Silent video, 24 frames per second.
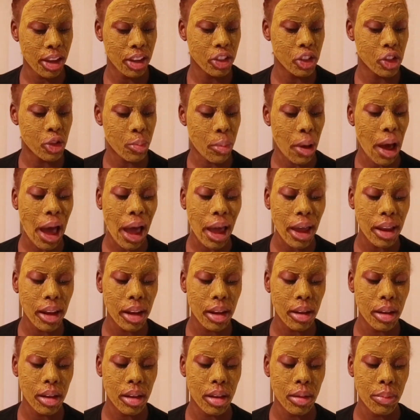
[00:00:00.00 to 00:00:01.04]
spot,
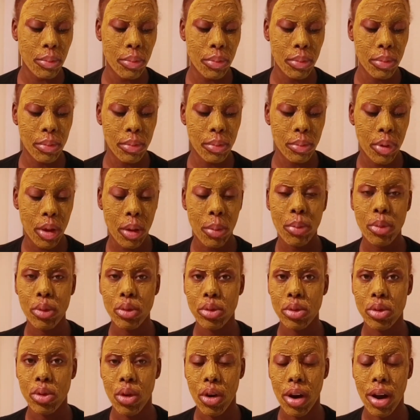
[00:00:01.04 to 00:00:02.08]

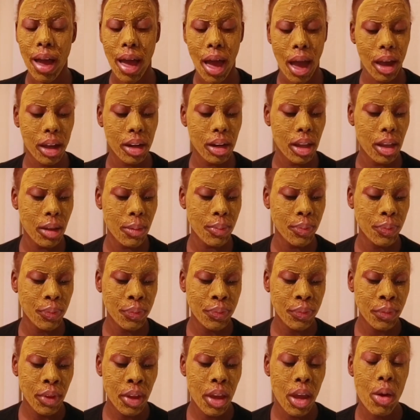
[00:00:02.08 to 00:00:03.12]
pimples, or acne,
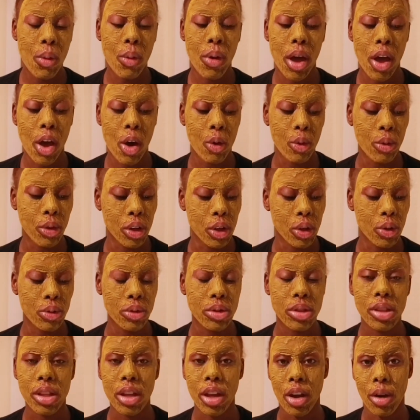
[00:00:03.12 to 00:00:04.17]
it will help
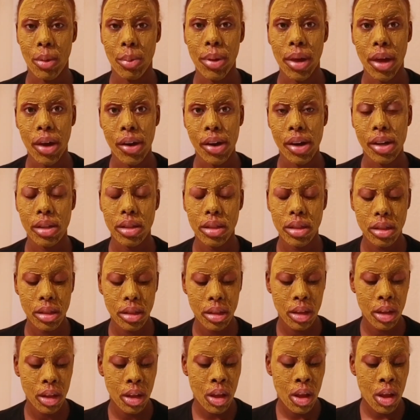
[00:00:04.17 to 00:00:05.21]
reduce their appearance.
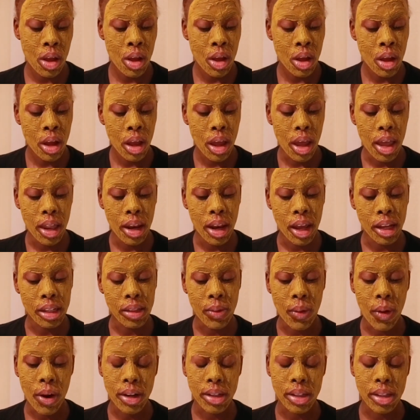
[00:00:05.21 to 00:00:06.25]
And as
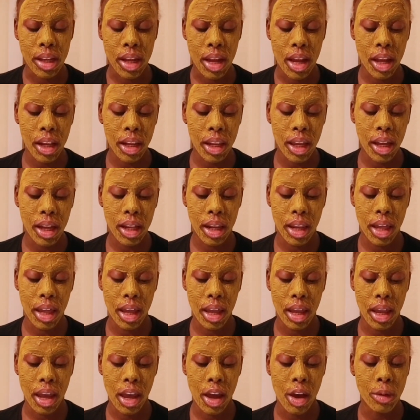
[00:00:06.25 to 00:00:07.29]
far as the healing
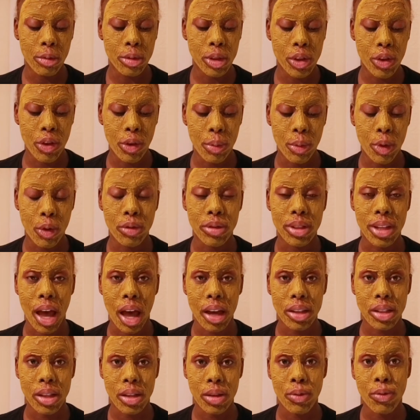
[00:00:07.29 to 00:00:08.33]
clay, it helps to remove
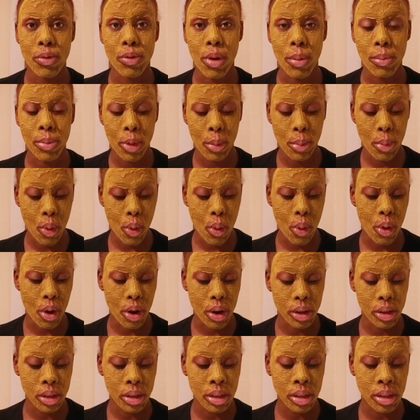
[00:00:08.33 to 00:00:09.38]
toxins from the
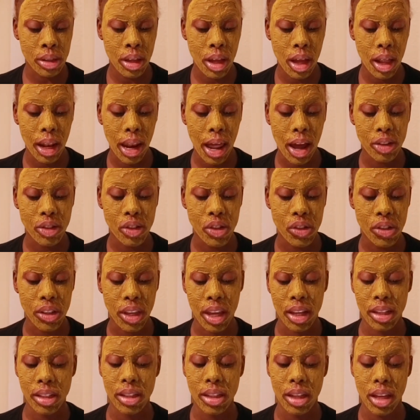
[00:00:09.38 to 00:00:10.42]
pores, allows your
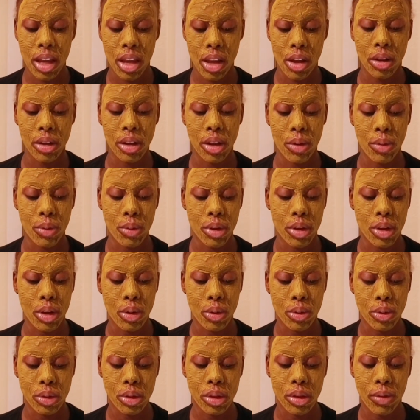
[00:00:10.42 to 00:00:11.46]
skin to heal and
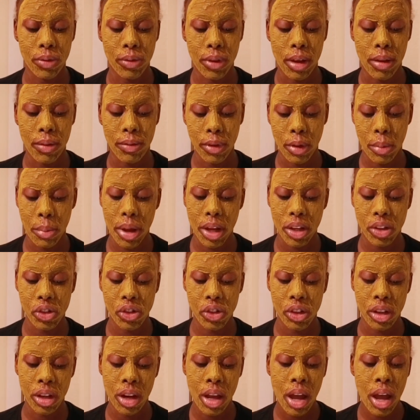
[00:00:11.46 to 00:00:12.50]
reduce
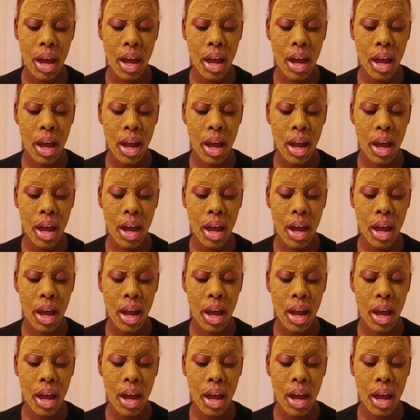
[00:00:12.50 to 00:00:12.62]
inflammation,